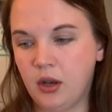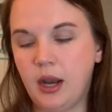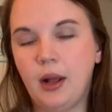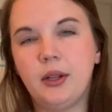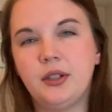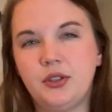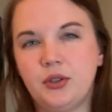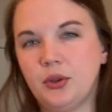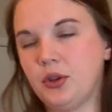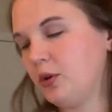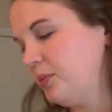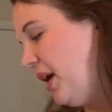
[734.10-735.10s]
now let's do
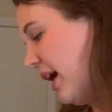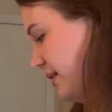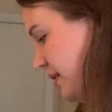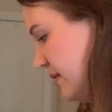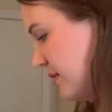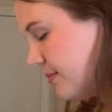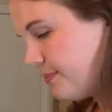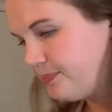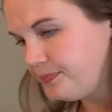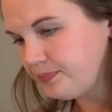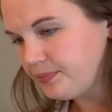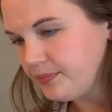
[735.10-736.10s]
a little practice.
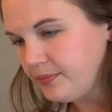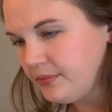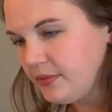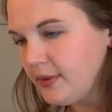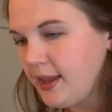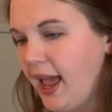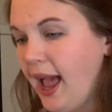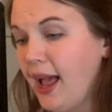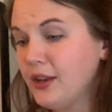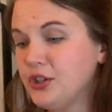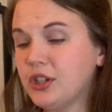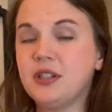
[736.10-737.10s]

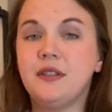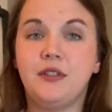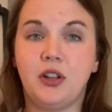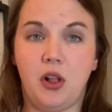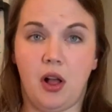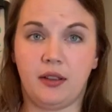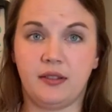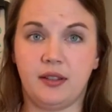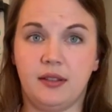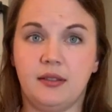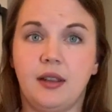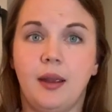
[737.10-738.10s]
Adjective
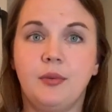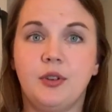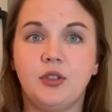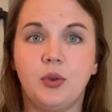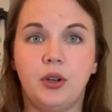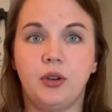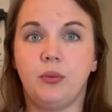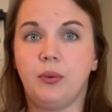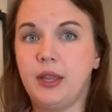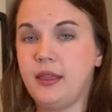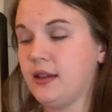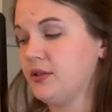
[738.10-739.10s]
clauses. I'm just going to
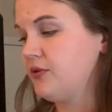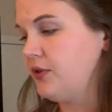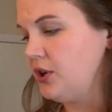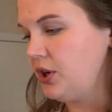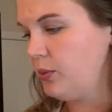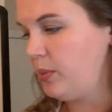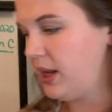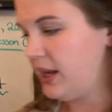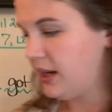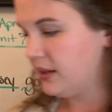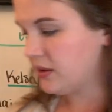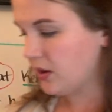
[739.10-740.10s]
read this for you, but
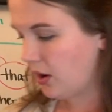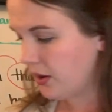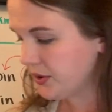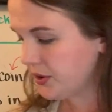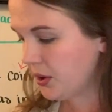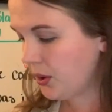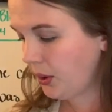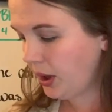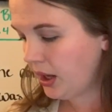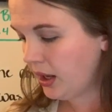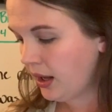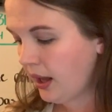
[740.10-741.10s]
it is also
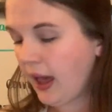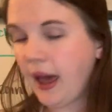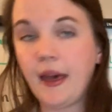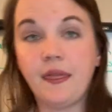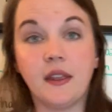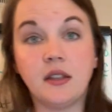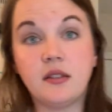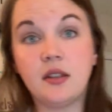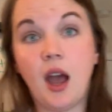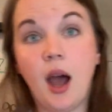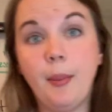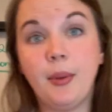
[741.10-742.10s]
at the
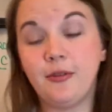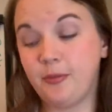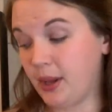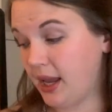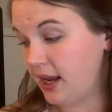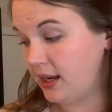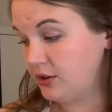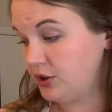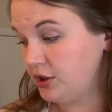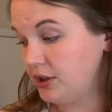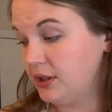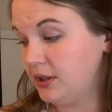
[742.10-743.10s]
top of
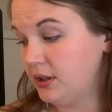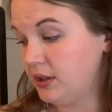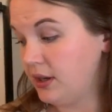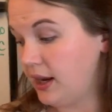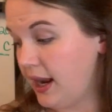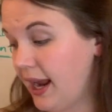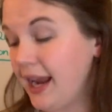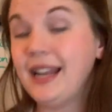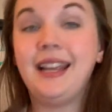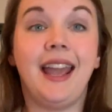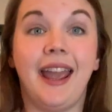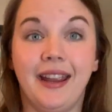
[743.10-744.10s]
page
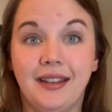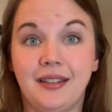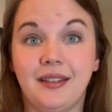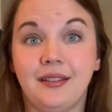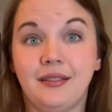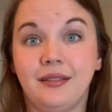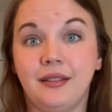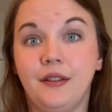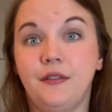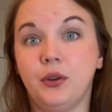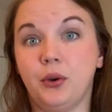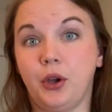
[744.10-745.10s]
88.
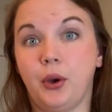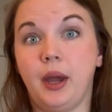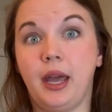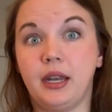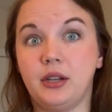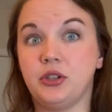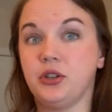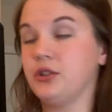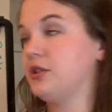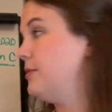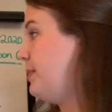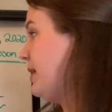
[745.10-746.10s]
If you'll go ahead and turn to